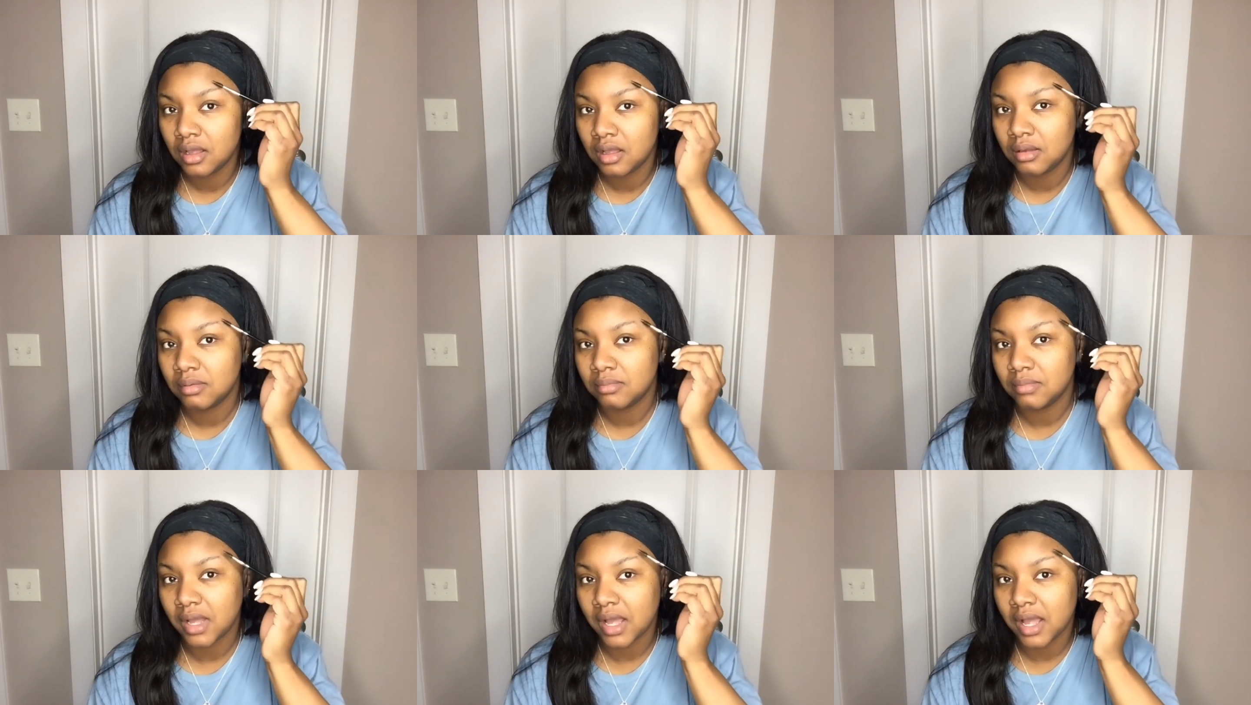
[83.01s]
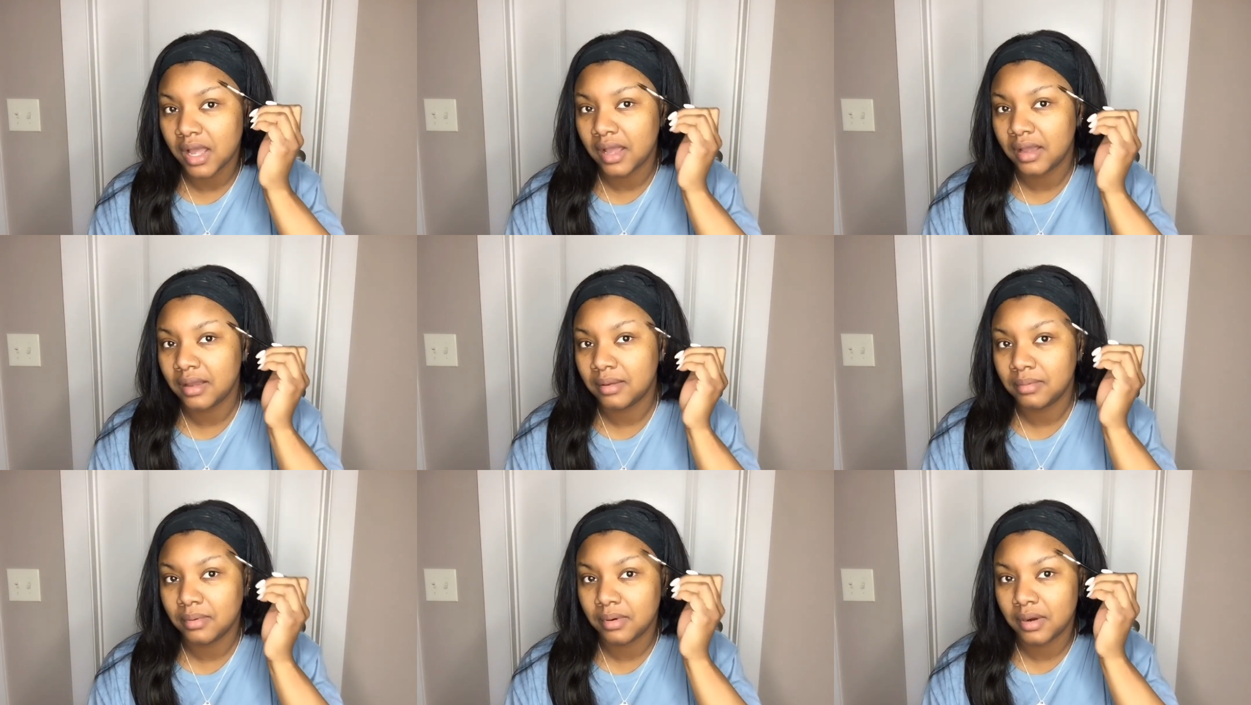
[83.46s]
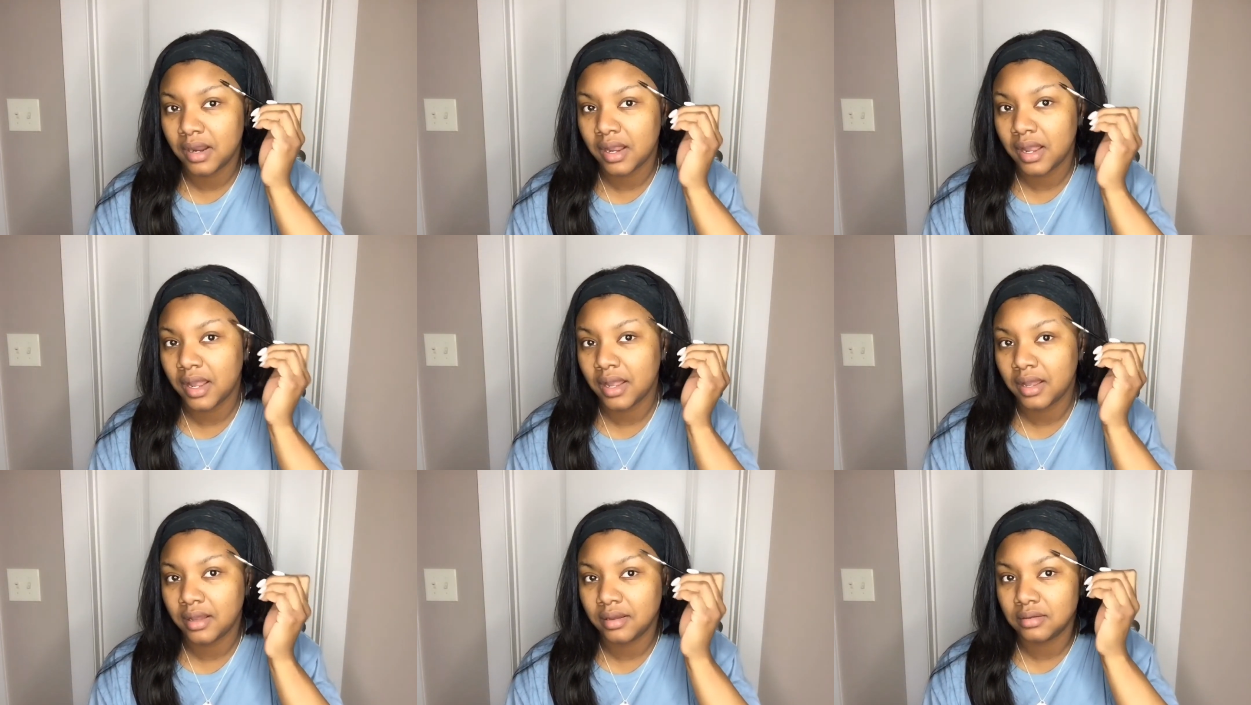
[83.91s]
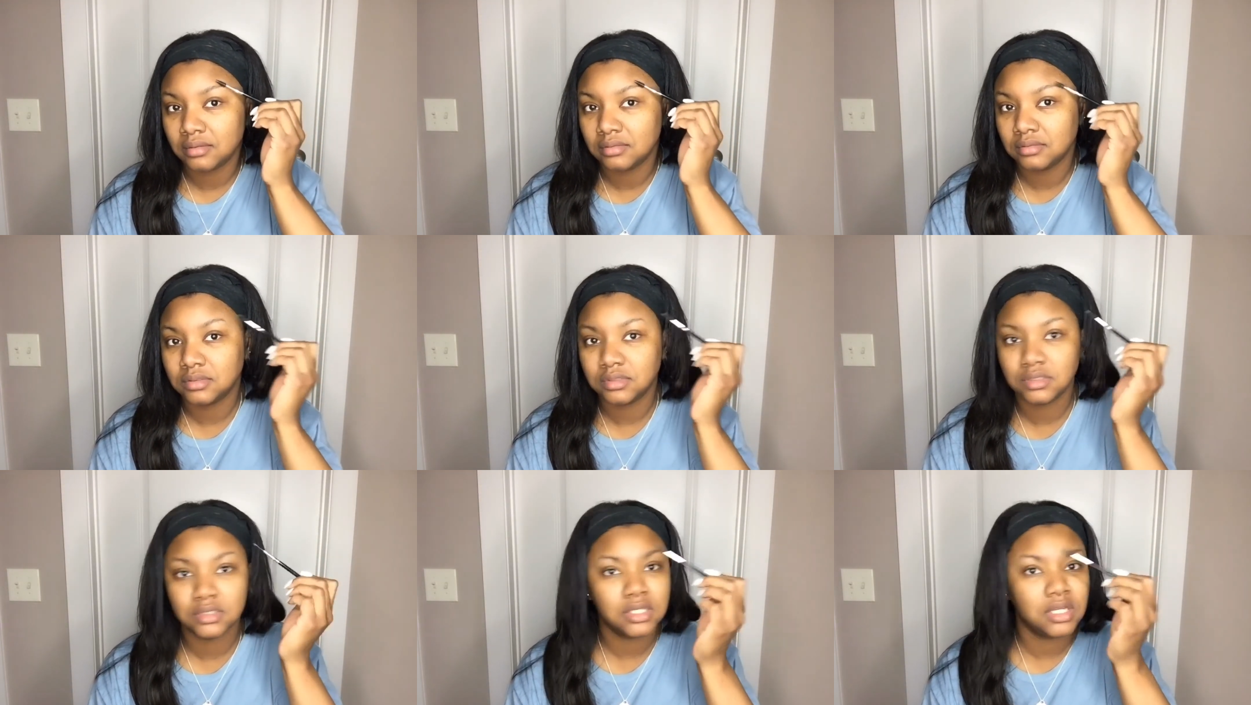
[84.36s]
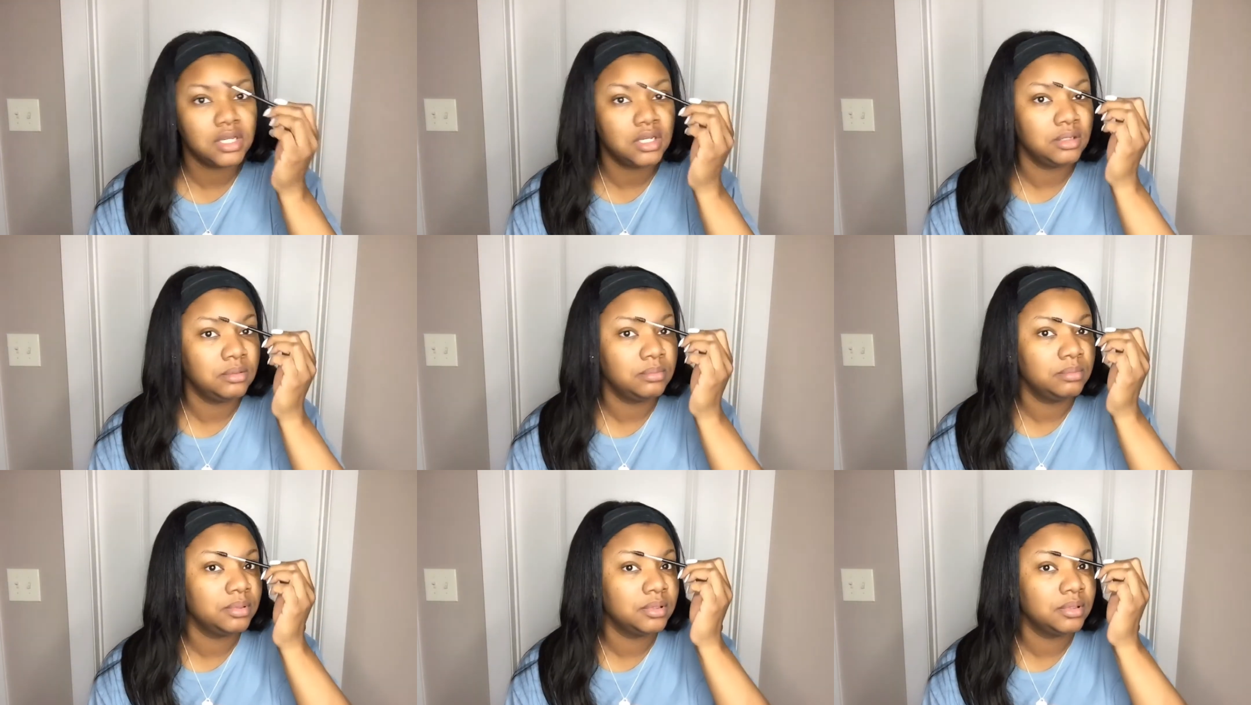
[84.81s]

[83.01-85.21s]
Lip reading: my eyebrows up.